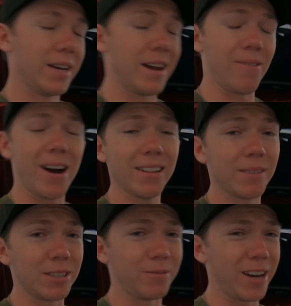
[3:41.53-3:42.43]
Now I
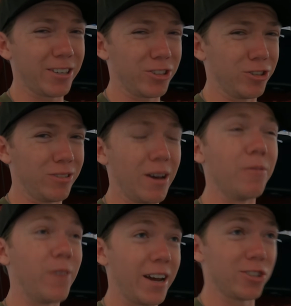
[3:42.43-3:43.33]
left
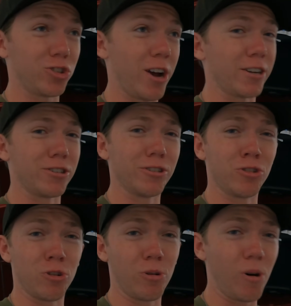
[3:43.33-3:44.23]
advanced traction
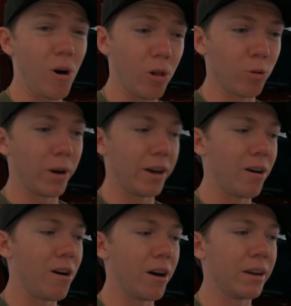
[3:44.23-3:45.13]
control all the way
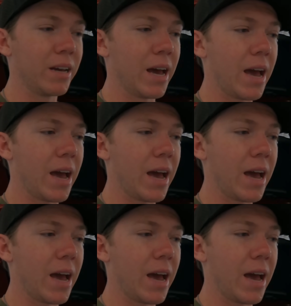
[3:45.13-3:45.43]
on,